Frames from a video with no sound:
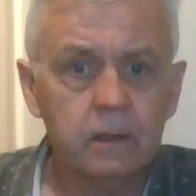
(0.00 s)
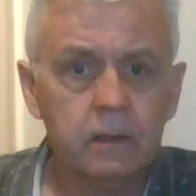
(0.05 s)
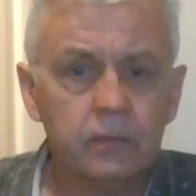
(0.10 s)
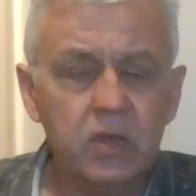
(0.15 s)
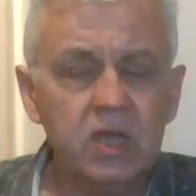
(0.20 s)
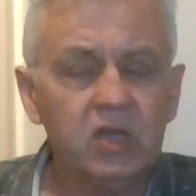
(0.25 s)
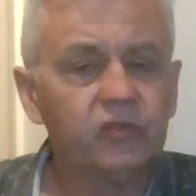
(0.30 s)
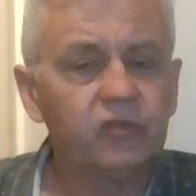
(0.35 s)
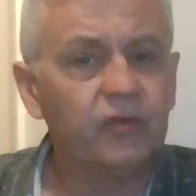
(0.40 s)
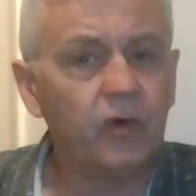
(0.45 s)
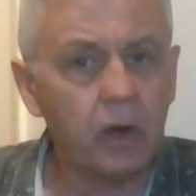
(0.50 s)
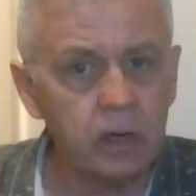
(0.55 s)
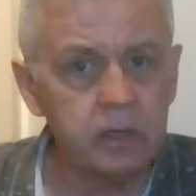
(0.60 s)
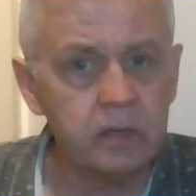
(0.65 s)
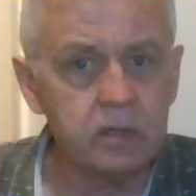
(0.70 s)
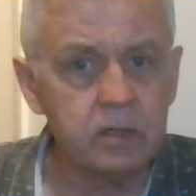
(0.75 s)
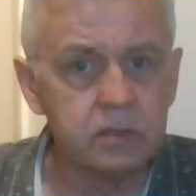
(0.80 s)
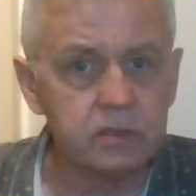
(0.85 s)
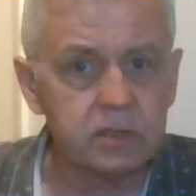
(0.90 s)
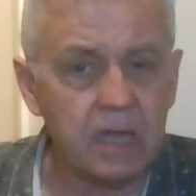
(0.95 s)
These
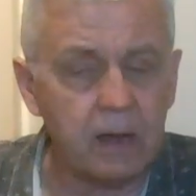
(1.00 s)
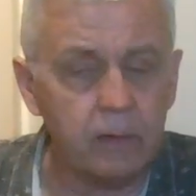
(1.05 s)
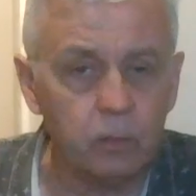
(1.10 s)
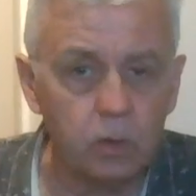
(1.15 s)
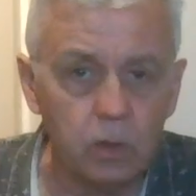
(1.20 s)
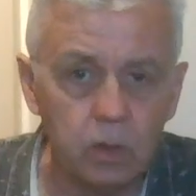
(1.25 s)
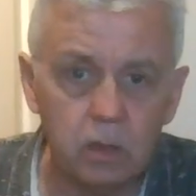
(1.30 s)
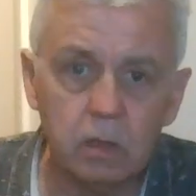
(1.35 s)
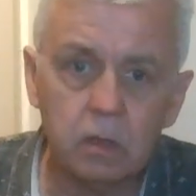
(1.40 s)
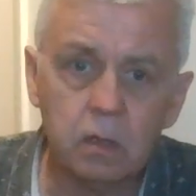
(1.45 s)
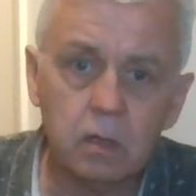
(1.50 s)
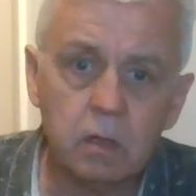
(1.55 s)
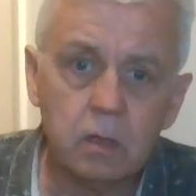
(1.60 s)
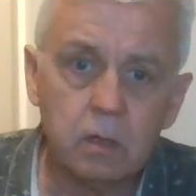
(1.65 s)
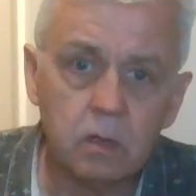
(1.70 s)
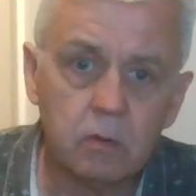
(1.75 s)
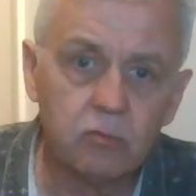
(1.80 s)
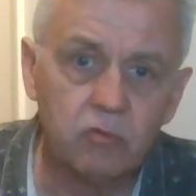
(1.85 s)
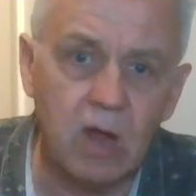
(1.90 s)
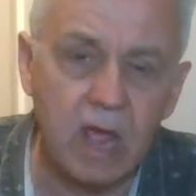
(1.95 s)
foreigners that were
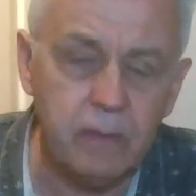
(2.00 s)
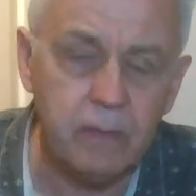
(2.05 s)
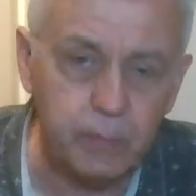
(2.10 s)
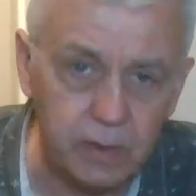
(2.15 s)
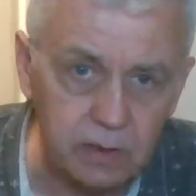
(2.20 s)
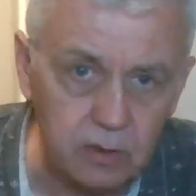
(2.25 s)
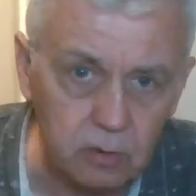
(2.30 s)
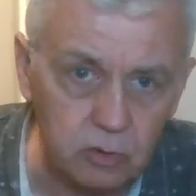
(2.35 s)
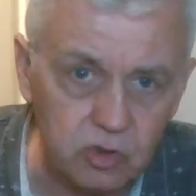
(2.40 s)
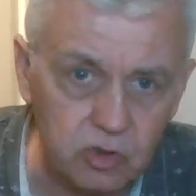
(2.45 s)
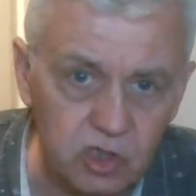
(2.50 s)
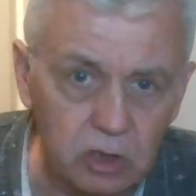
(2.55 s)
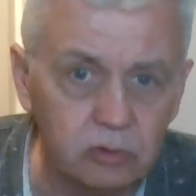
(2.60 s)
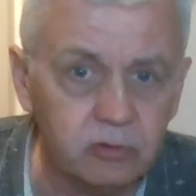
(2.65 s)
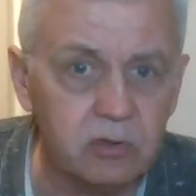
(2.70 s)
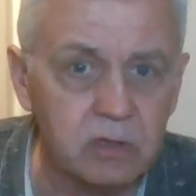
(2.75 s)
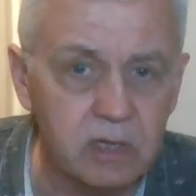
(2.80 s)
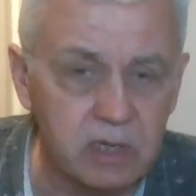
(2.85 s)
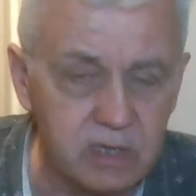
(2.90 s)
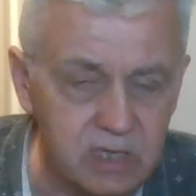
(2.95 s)
raping young
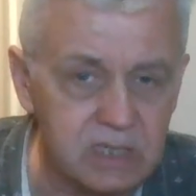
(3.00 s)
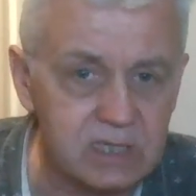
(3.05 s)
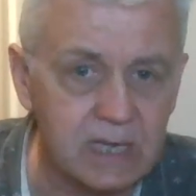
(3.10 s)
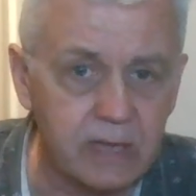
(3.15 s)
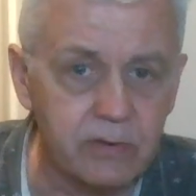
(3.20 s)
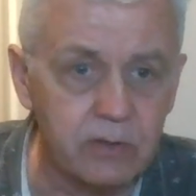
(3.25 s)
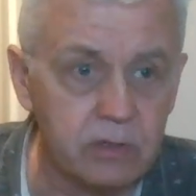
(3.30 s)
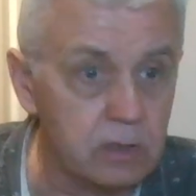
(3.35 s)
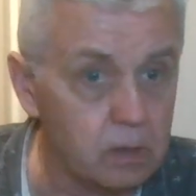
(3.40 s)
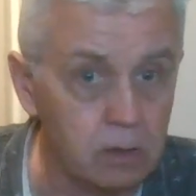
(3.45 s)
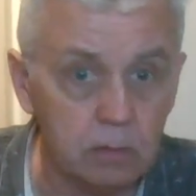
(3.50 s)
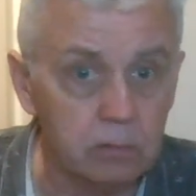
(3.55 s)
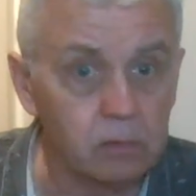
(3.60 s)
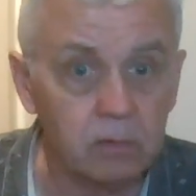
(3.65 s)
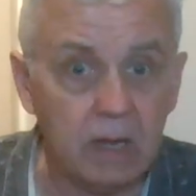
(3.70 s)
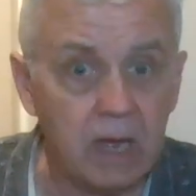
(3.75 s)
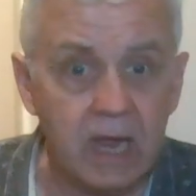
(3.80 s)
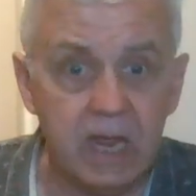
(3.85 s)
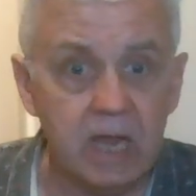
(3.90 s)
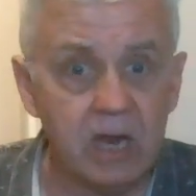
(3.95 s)
children and this, that, the other.
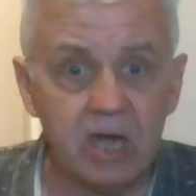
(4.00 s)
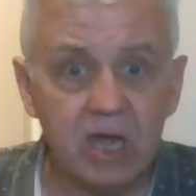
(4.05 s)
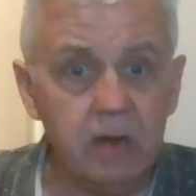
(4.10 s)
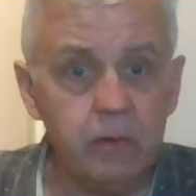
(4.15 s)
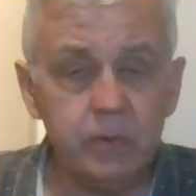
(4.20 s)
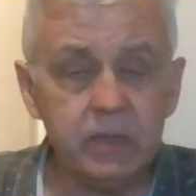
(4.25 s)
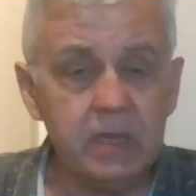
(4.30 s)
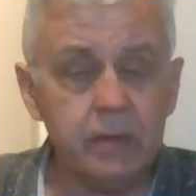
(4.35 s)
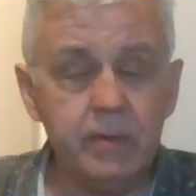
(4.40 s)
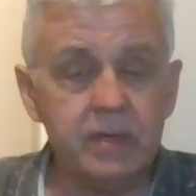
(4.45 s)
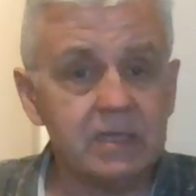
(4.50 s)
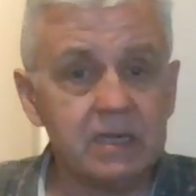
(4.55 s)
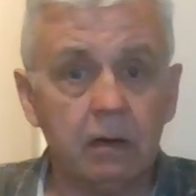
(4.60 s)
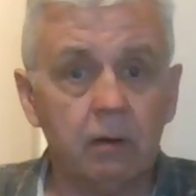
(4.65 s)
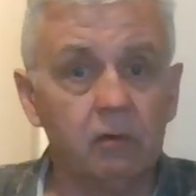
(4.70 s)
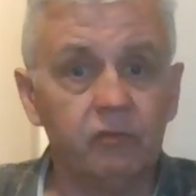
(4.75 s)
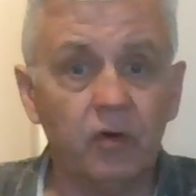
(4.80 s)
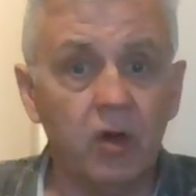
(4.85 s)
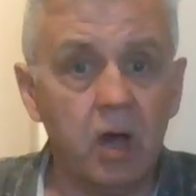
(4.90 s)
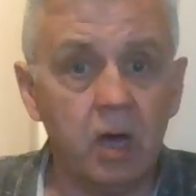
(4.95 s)
I agree with him, it's out
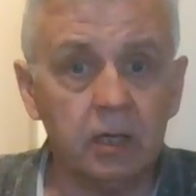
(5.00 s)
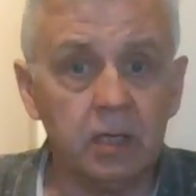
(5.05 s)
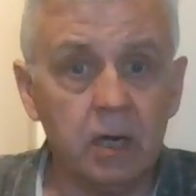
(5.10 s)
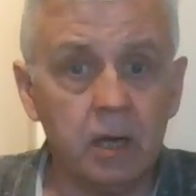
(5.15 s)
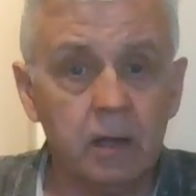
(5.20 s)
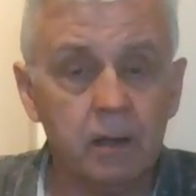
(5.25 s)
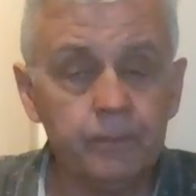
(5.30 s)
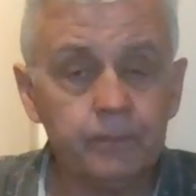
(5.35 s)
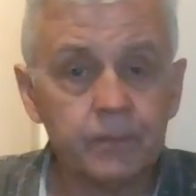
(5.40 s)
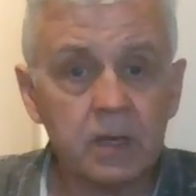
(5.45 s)
of order.